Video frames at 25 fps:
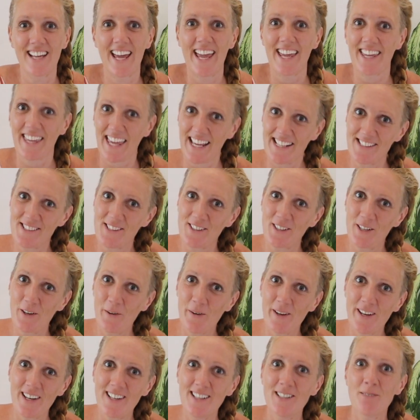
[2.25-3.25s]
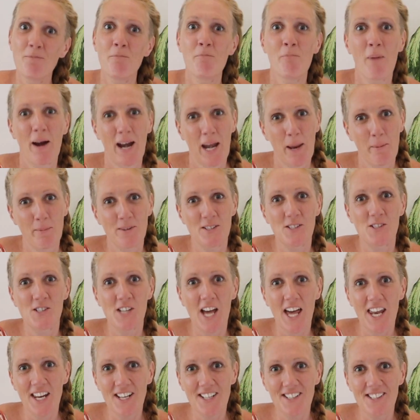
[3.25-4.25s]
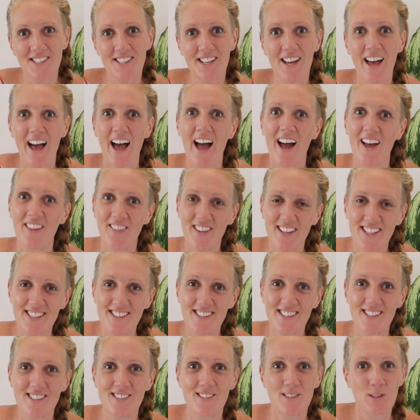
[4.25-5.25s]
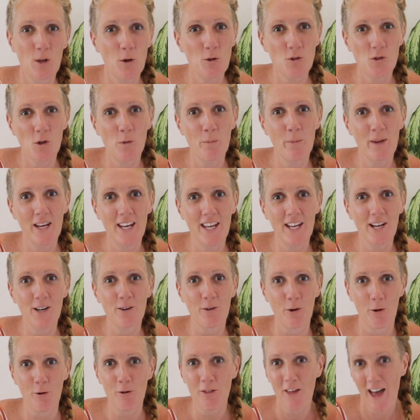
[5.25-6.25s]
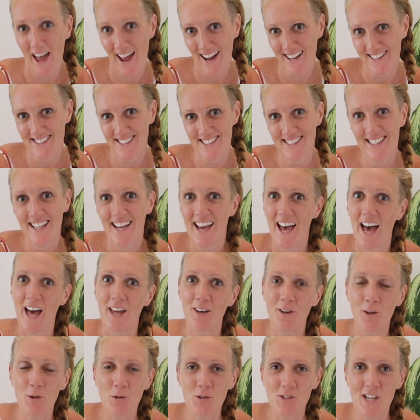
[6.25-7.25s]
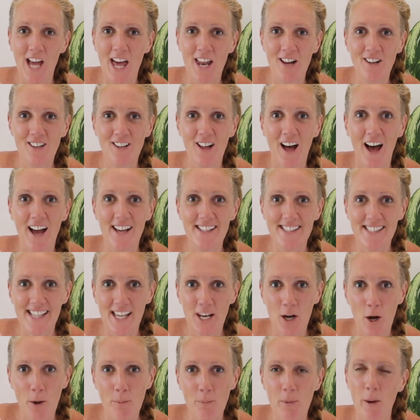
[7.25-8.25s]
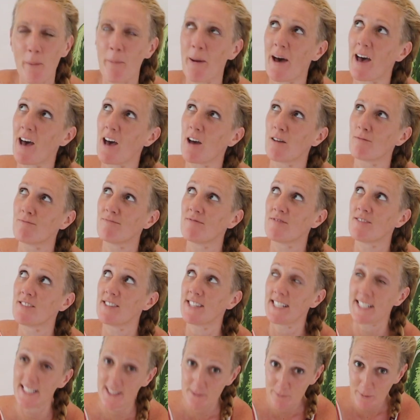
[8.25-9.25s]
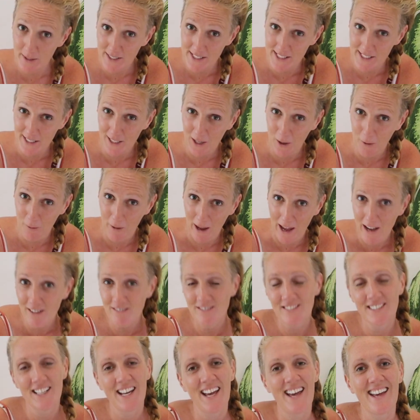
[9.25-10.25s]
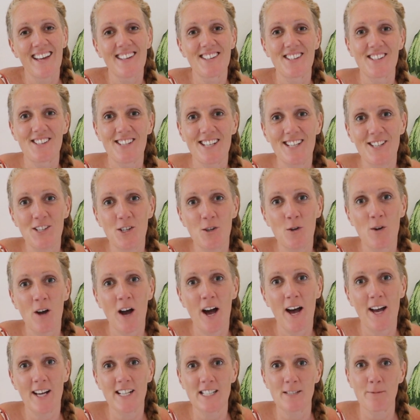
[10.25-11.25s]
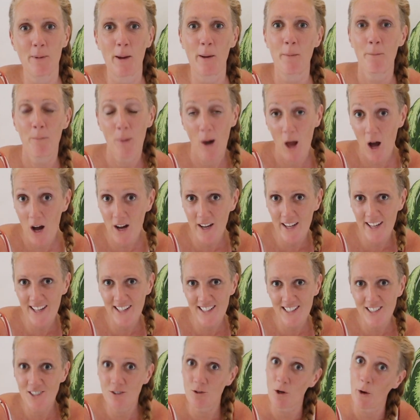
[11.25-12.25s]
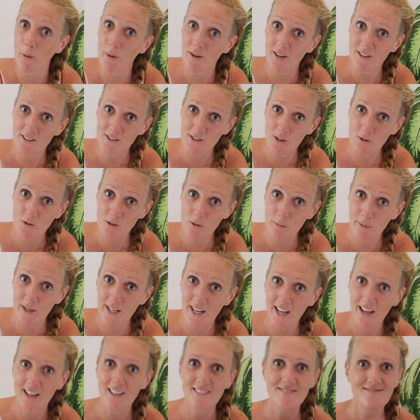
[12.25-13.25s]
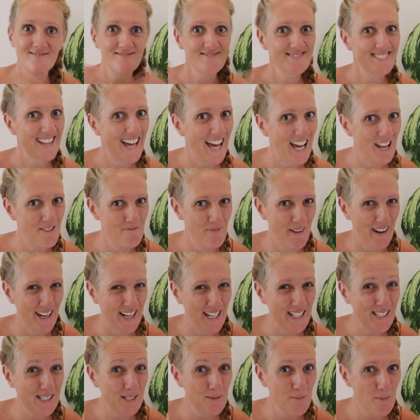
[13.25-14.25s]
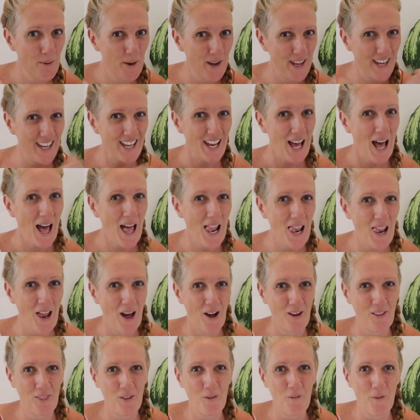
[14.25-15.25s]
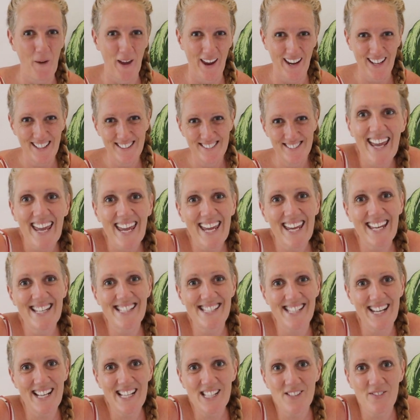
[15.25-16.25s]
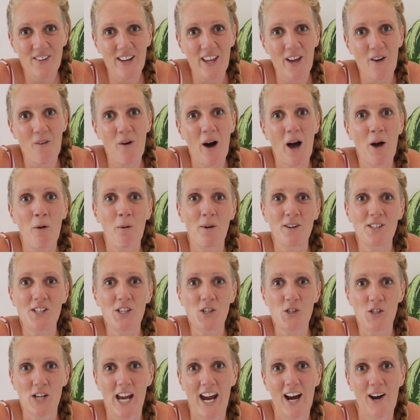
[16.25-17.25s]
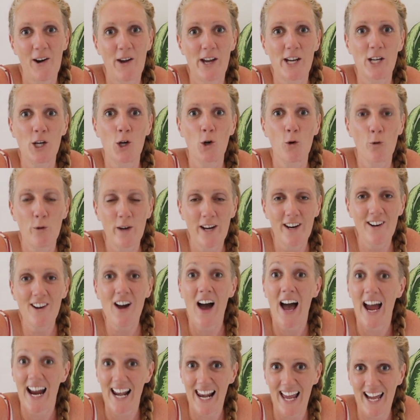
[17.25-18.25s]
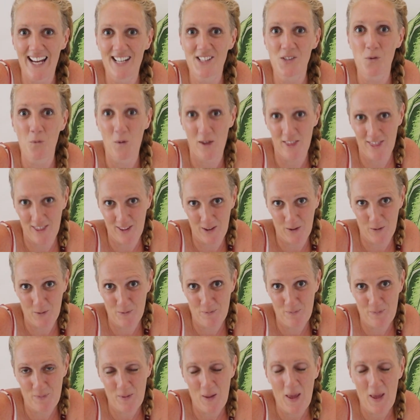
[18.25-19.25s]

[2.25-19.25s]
In case you're new here, my name is Janet and this is Social Media Growth Hacks, a new channel I set up about 6 months ago now to teach you guys about blogging, growing on social media and making some money along the way. In today's video, I want to share a career highlight with you.